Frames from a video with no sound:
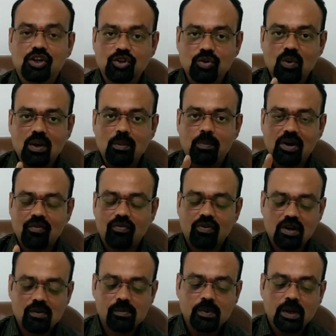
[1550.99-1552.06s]
You will
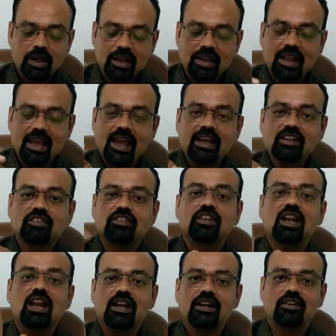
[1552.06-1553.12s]
perform in an
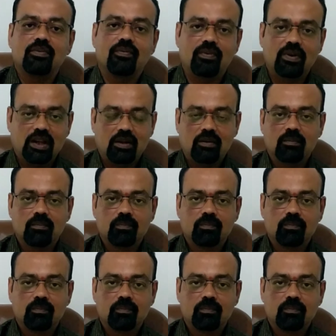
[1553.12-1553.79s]
excellent way.